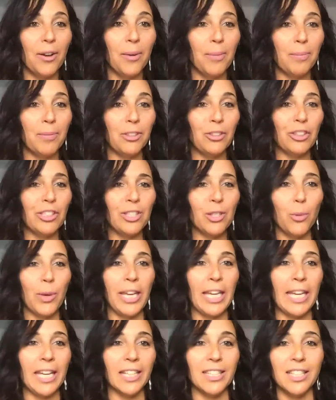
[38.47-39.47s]
just so we
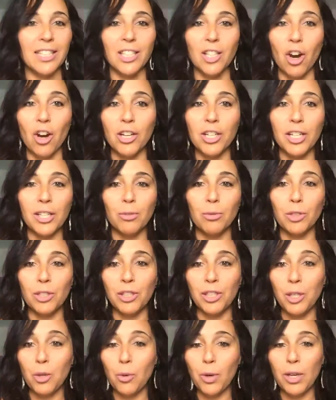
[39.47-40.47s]
can get started
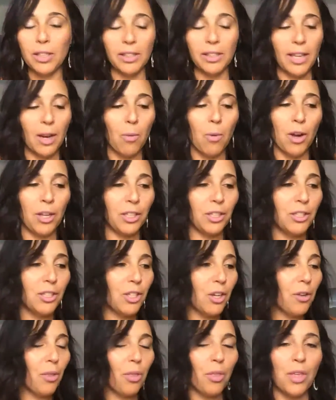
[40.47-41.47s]
really quickly, I want you to
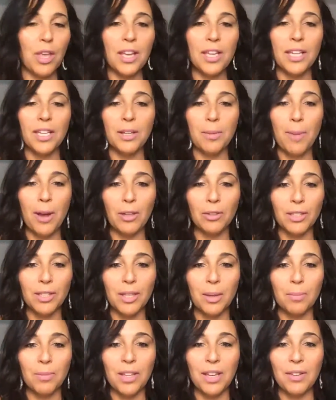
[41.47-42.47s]
start thinking about
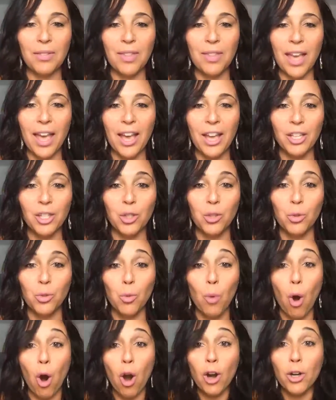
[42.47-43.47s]
something that
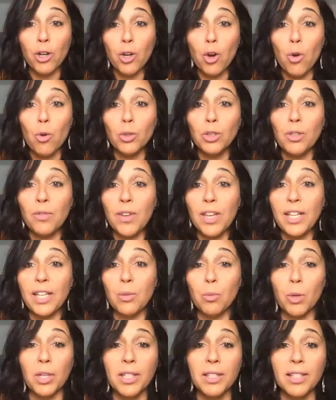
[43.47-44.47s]
you are
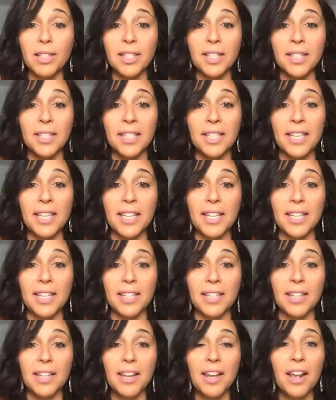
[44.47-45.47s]
cultivating. What is a
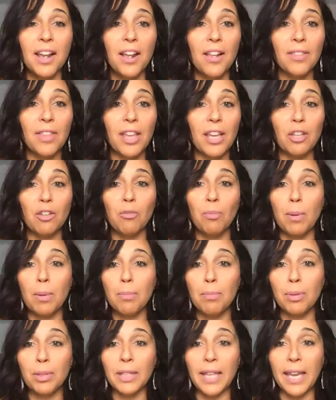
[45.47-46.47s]
seed that you've
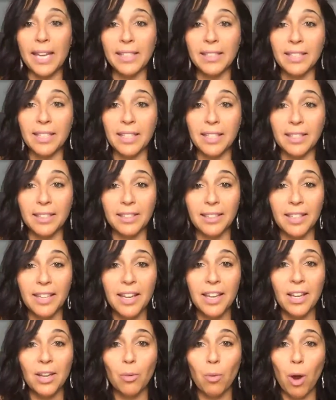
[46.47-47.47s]
been planting
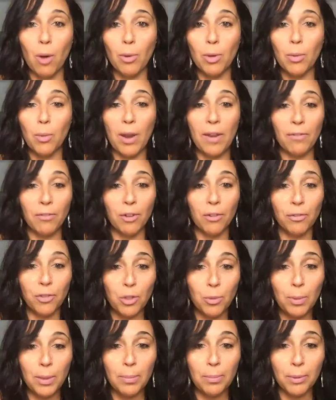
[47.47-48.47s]
while we wait for a
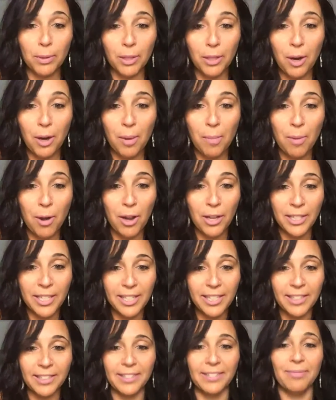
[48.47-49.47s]
few people to come on
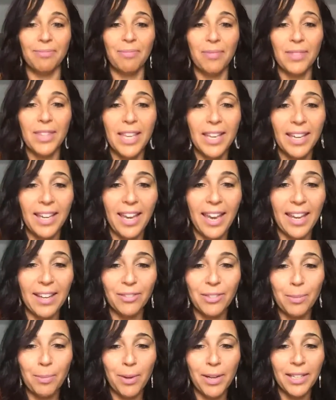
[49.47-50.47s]
in? Hey,
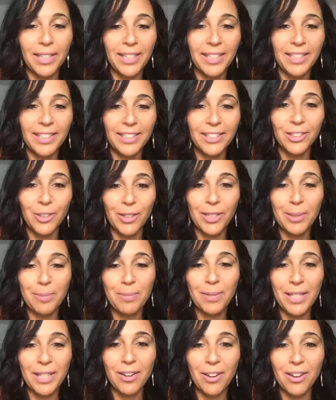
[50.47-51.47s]
everybody, joining
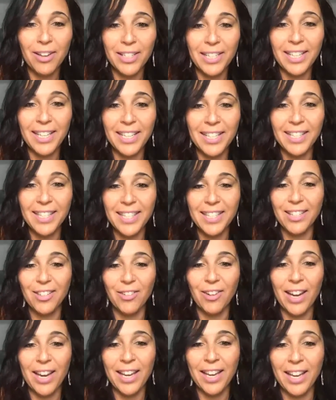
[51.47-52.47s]
me on
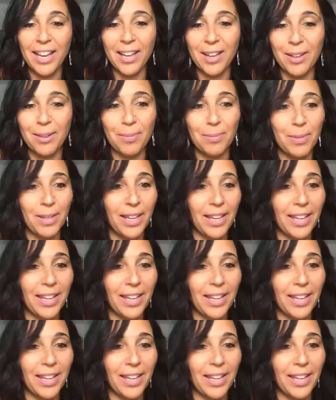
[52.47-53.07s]
Instagram.